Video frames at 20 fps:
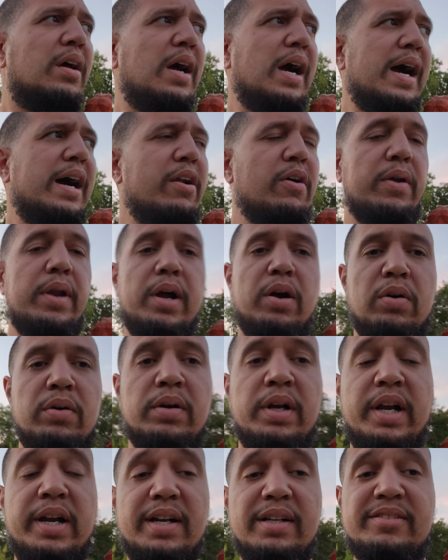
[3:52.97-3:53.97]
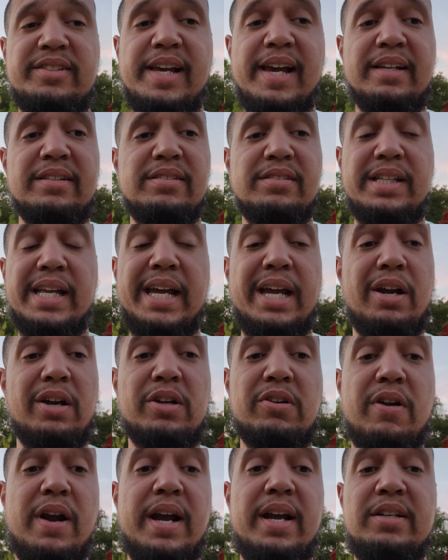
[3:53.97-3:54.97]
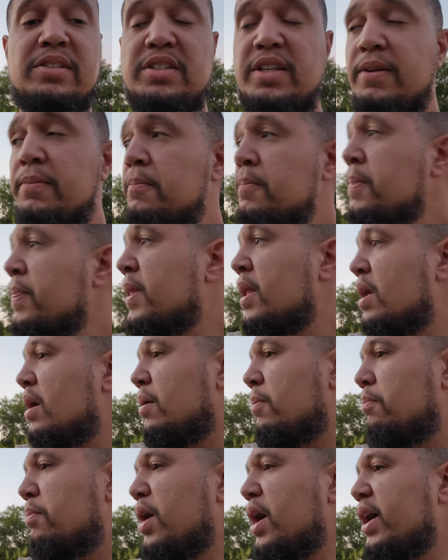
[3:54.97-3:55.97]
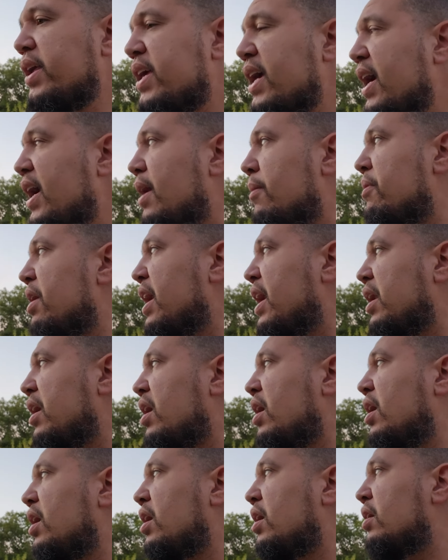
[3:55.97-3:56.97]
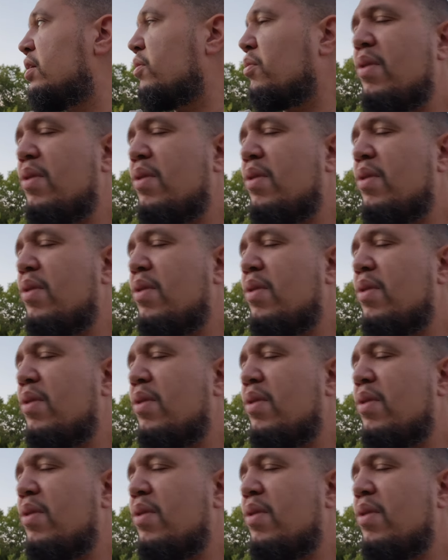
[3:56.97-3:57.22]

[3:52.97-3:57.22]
I don't know. Here in Texas, they are crazy. But yeah, man, uh,